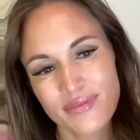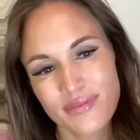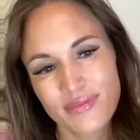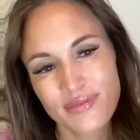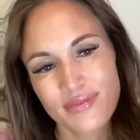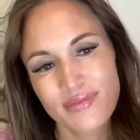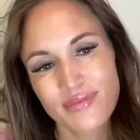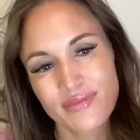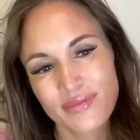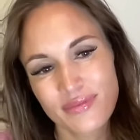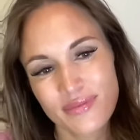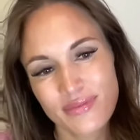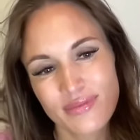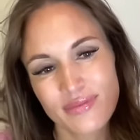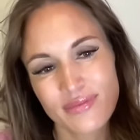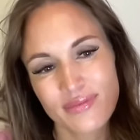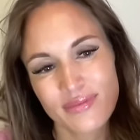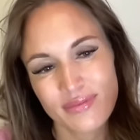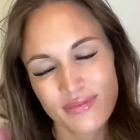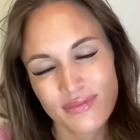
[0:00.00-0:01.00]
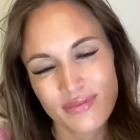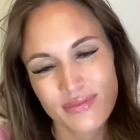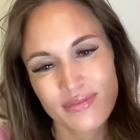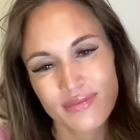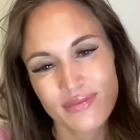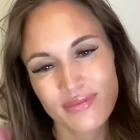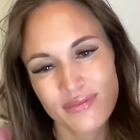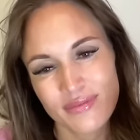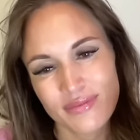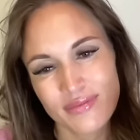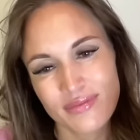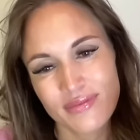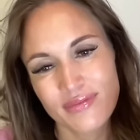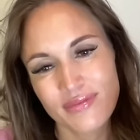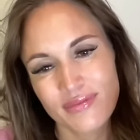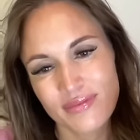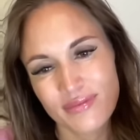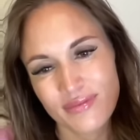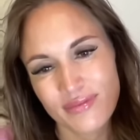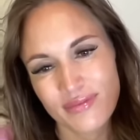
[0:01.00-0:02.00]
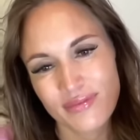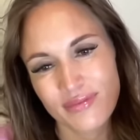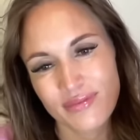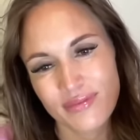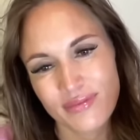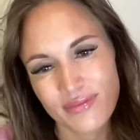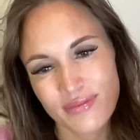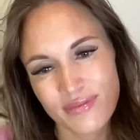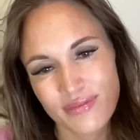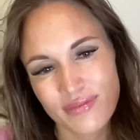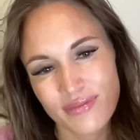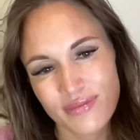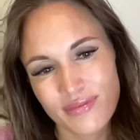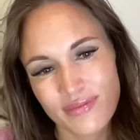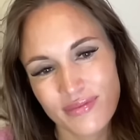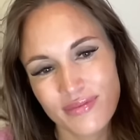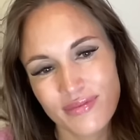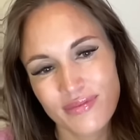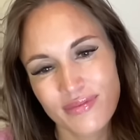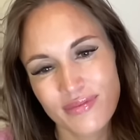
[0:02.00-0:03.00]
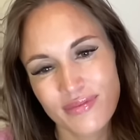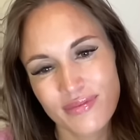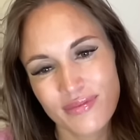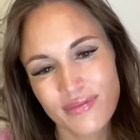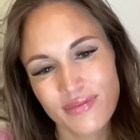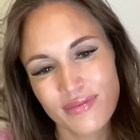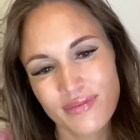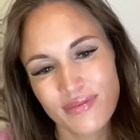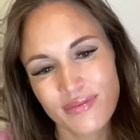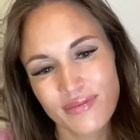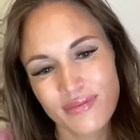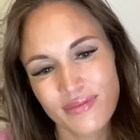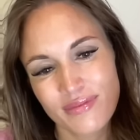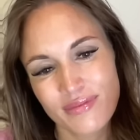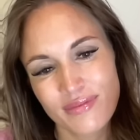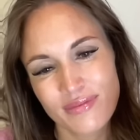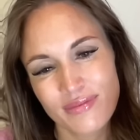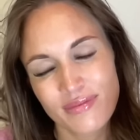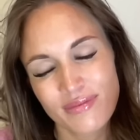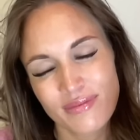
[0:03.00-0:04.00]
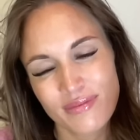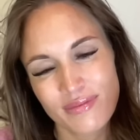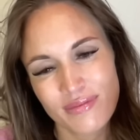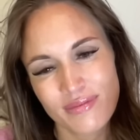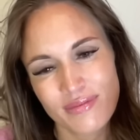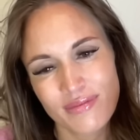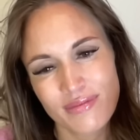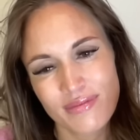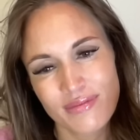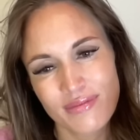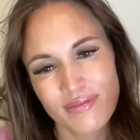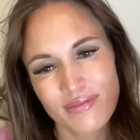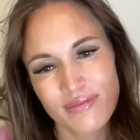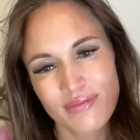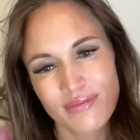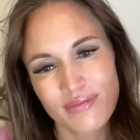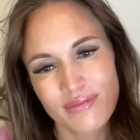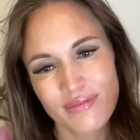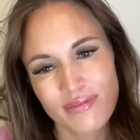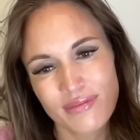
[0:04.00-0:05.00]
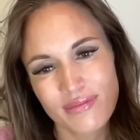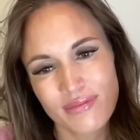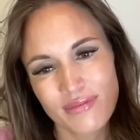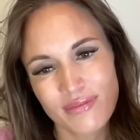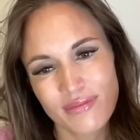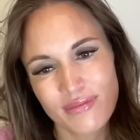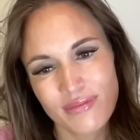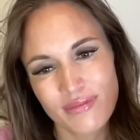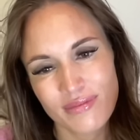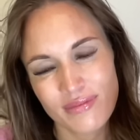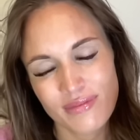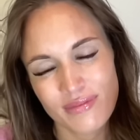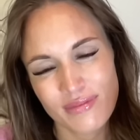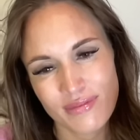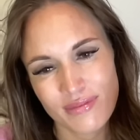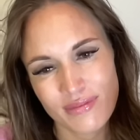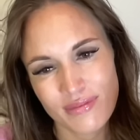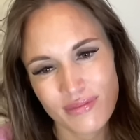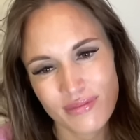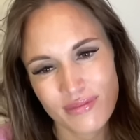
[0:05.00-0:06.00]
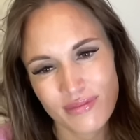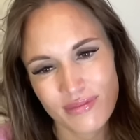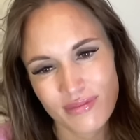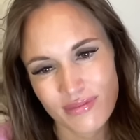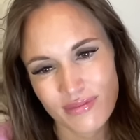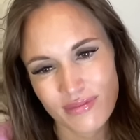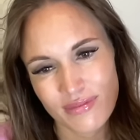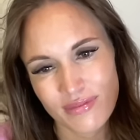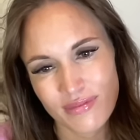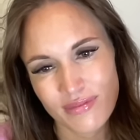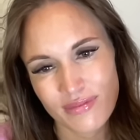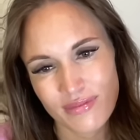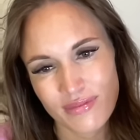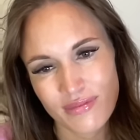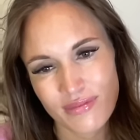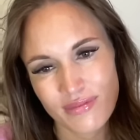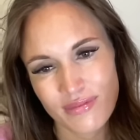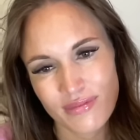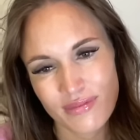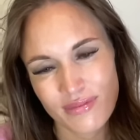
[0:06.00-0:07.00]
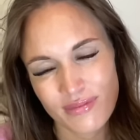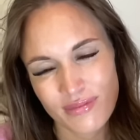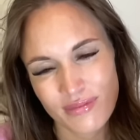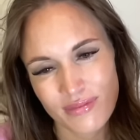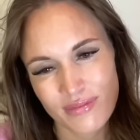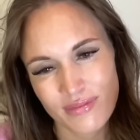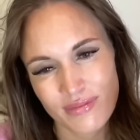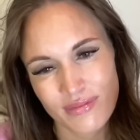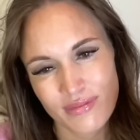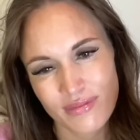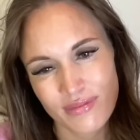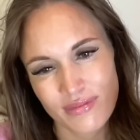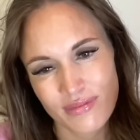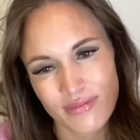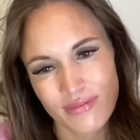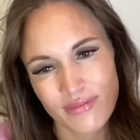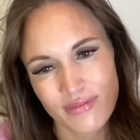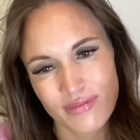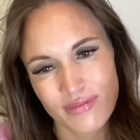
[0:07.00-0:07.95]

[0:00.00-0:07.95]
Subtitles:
This person isn't speaking.